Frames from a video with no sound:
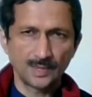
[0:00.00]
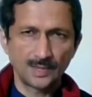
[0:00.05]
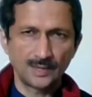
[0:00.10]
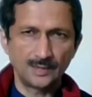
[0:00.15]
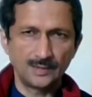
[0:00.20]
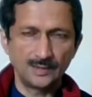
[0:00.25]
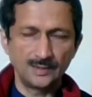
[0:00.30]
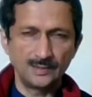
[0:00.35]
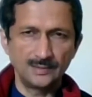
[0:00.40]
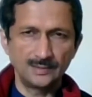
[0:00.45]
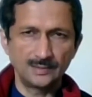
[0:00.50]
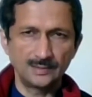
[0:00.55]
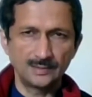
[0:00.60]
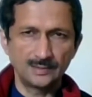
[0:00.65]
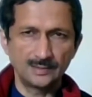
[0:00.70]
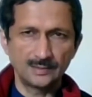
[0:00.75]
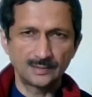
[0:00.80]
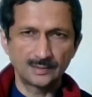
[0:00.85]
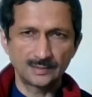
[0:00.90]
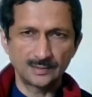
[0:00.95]
in
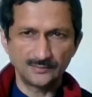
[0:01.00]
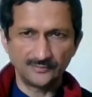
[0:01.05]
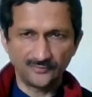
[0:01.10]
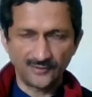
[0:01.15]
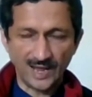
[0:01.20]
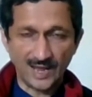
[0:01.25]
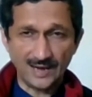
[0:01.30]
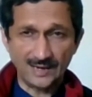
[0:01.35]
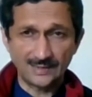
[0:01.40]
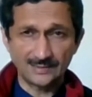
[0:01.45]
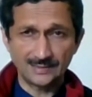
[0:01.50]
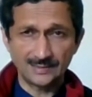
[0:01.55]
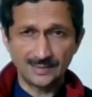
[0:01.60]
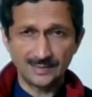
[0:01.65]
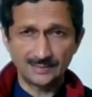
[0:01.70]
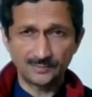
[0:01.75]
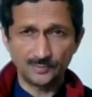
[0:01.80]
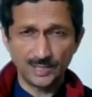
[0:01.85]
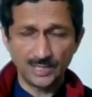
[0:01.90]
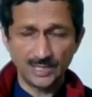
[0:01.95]
the fact
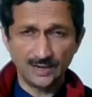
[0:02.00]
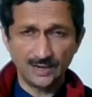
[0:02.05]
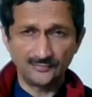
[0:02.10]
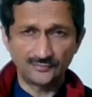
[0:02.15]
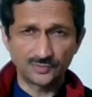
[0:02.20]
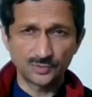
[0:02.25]
that we have